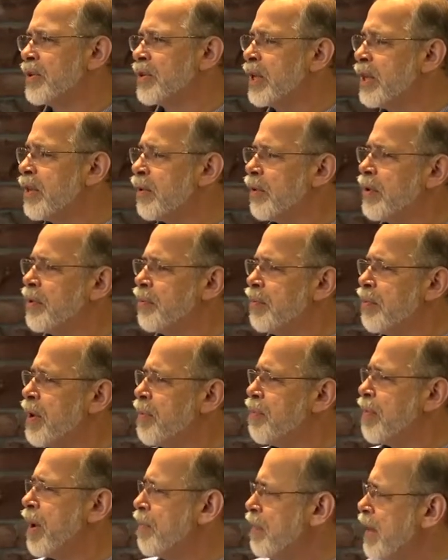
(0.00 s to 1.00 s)
See, the,
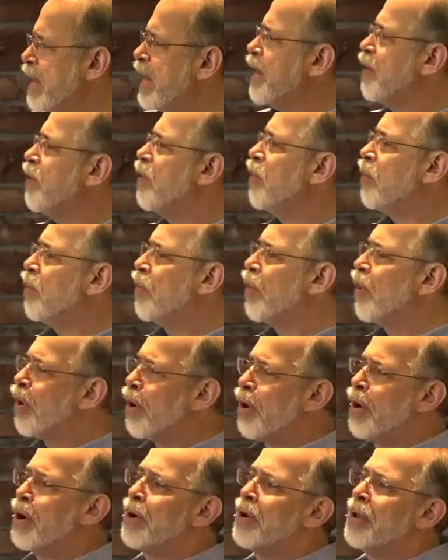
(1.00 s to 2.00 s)
by being in the
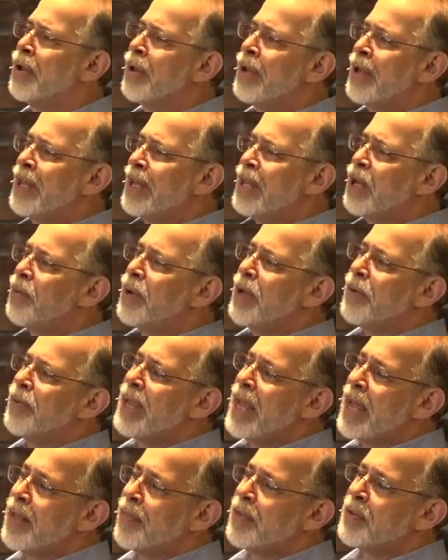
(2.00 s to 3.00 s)
Word, you know, we, we
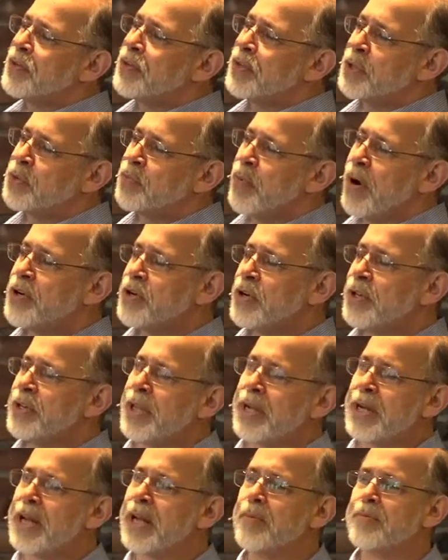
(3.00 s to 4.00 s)
get this expression
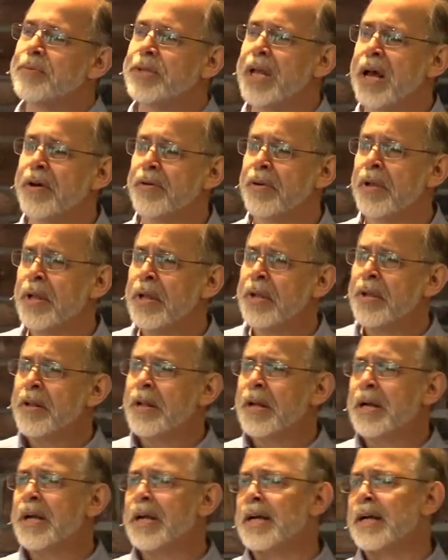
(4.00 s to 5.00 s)
that comes out
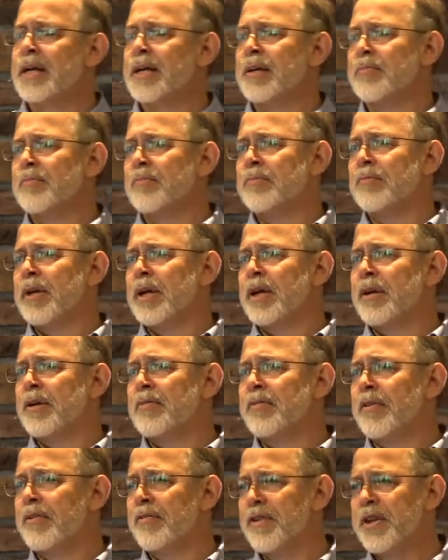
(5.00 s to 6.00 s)
um,
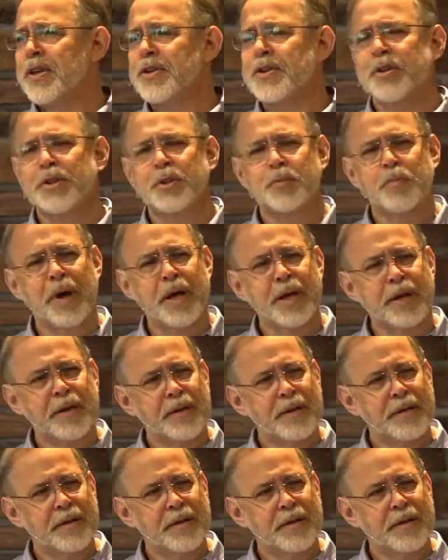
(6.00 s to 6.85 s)
of Ephesians, but,